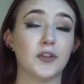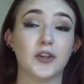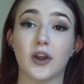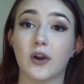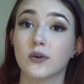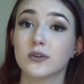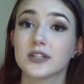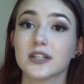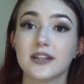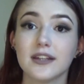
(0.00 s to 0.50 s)

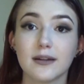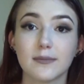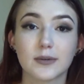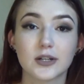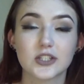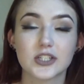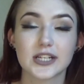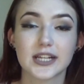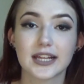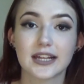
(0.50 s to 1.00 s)
Go to the
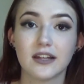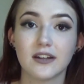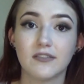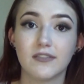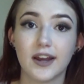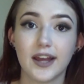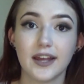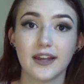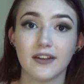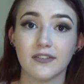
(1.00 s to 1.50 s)
emergency
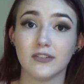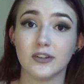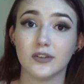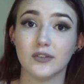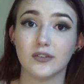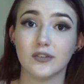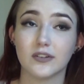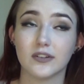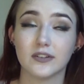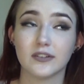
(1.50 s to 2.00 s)
vet if
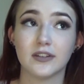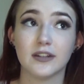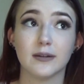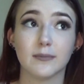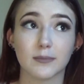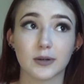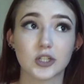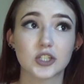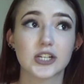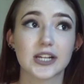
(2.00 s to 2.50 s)

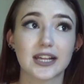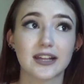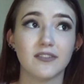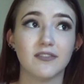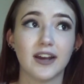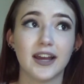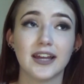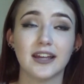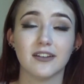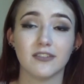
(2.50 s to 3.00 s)

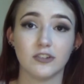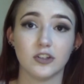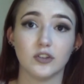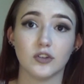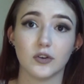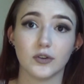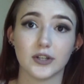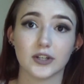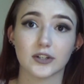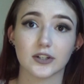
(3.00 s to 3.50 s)
you
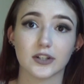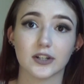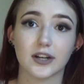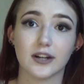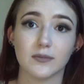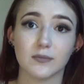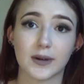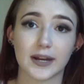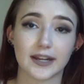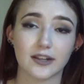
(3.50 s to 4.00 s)
know your
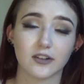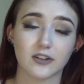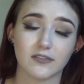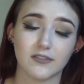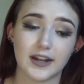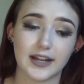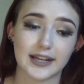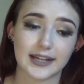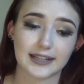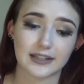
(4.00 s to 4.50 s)
regular
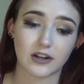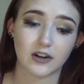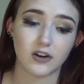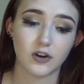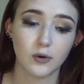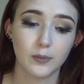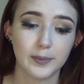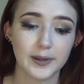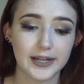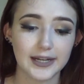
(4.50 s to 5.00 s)
vet is not
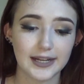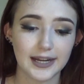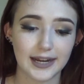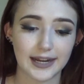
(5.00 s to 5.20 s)
open,